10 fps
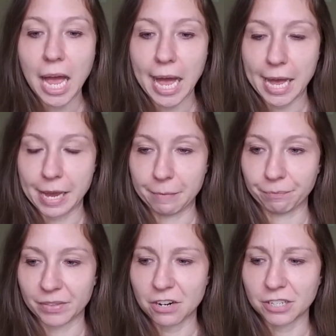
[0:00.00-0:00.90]

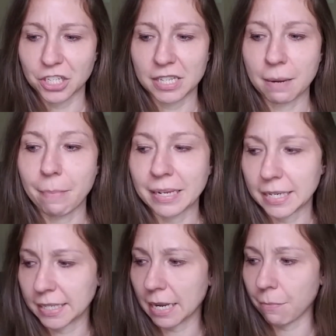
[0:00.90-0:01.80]
Um, there's just an
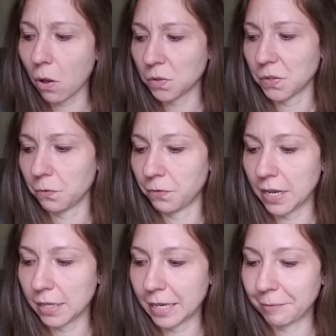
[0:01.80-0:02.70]
abundance. I'm also
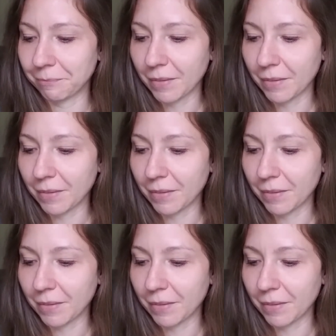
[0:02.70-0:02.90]
feeling